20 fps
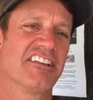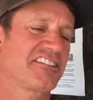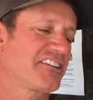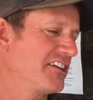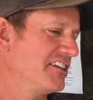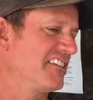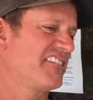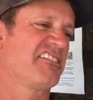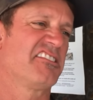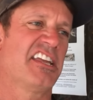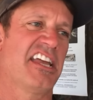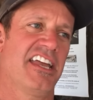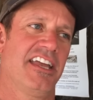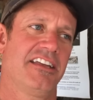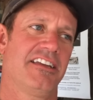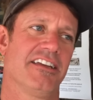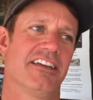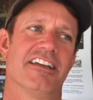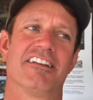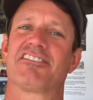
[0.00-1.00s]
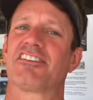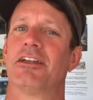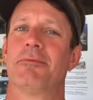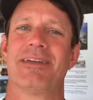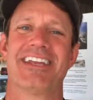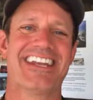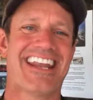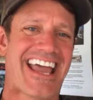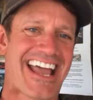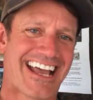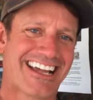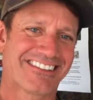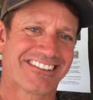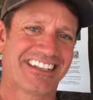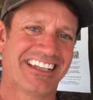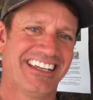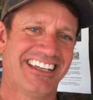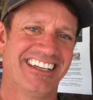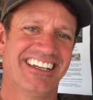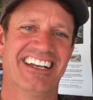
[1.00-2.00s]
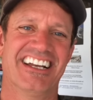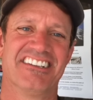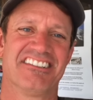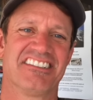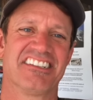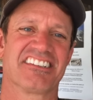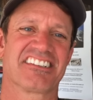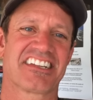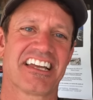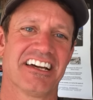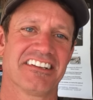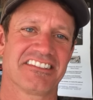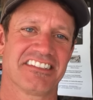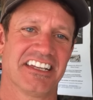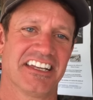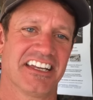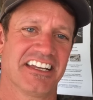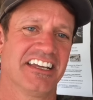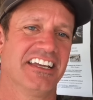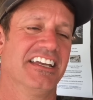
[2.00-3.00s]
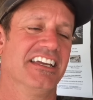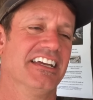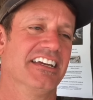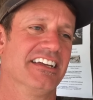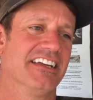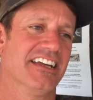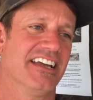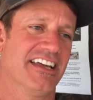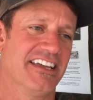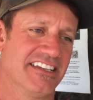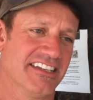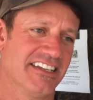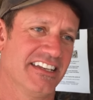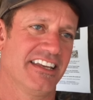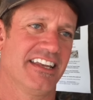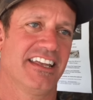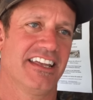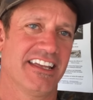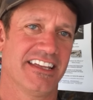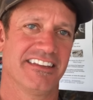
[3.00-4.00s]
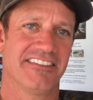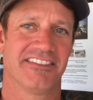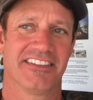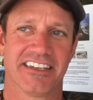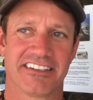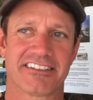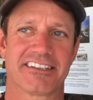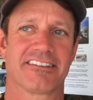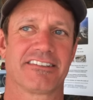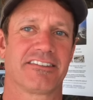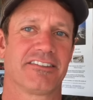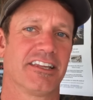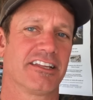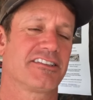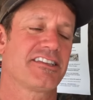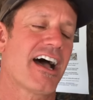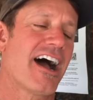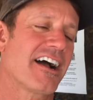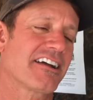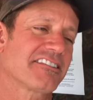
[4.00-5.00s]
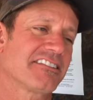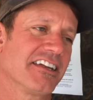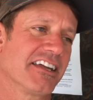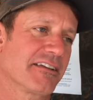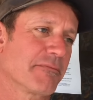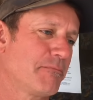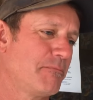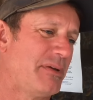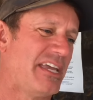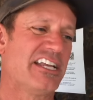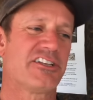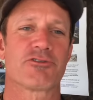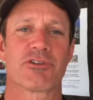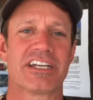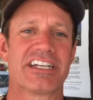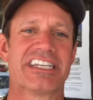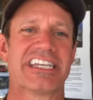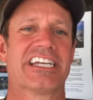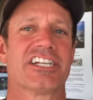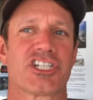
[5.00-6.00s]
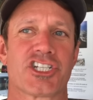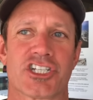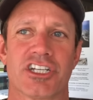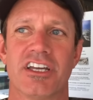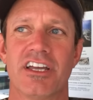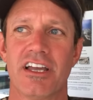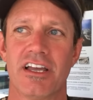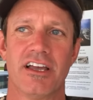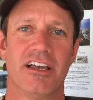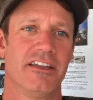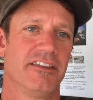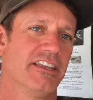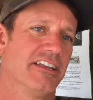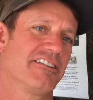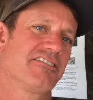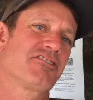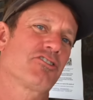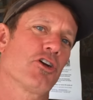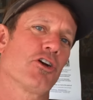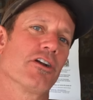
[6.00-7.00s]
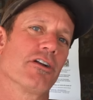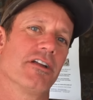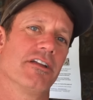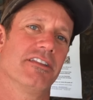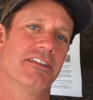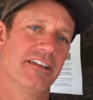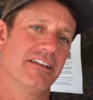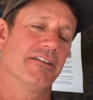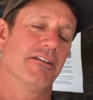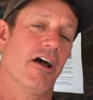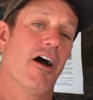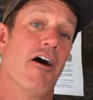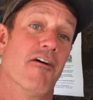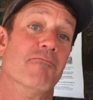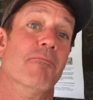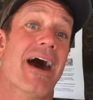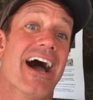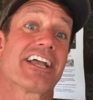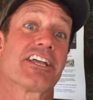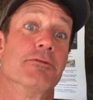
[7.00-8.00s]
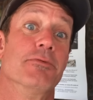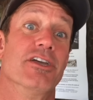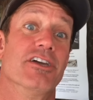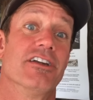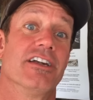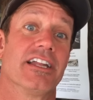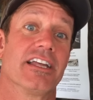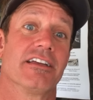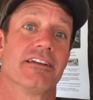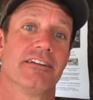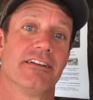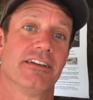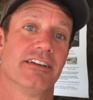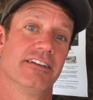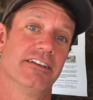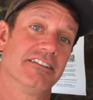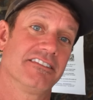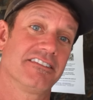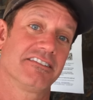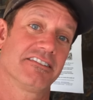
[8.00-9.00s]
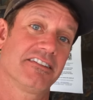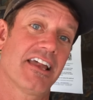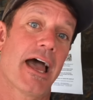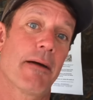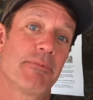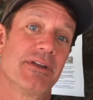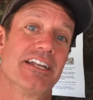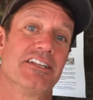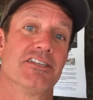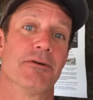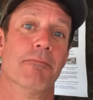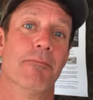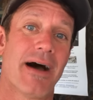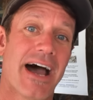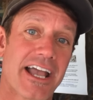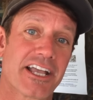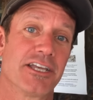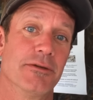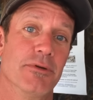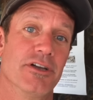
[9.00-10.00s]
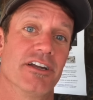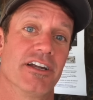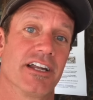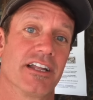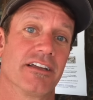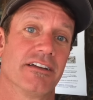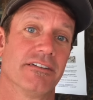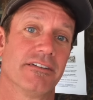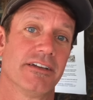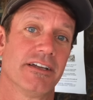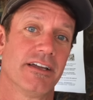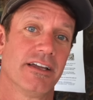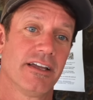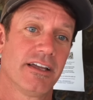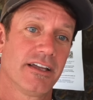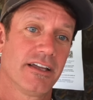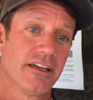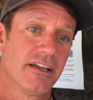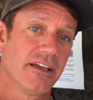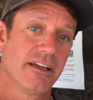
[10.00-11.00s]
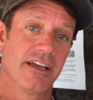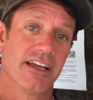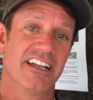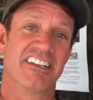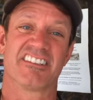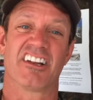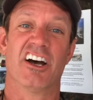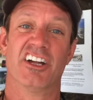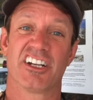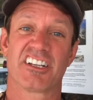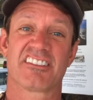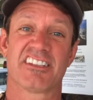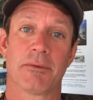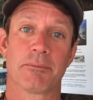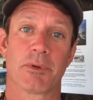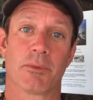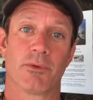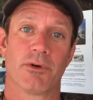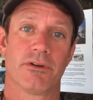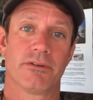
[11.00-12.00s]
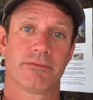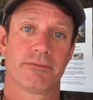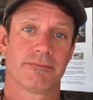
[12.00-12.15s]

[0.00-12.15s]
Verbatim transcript: It's going to stink. It's going to be nasty. It's disgusting. and this is the toxic petri dish that's turned of my community. This is happening to my community. It's unacceptable.